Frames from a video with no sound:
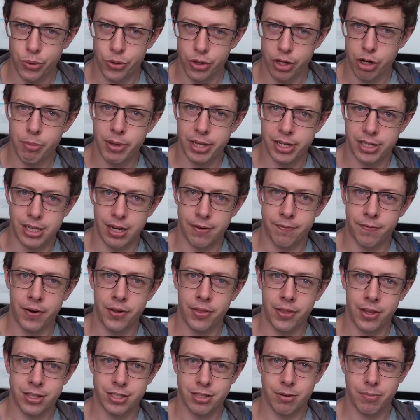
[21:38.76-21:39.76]
a little bit
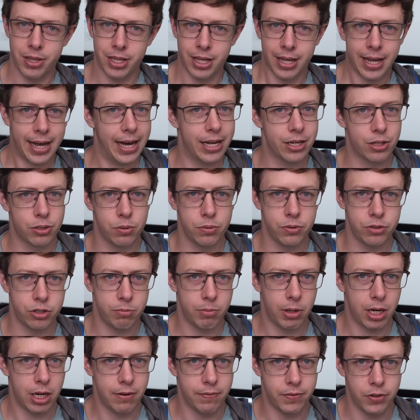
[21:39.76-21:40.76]
different than some of the CAD tools you
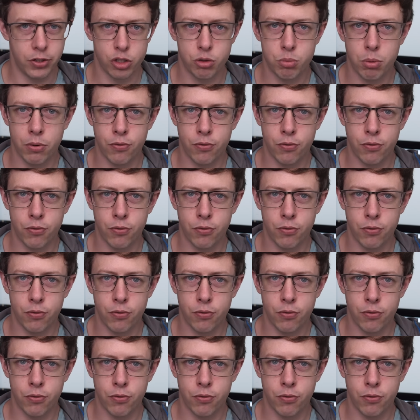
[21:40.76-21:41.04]
might have used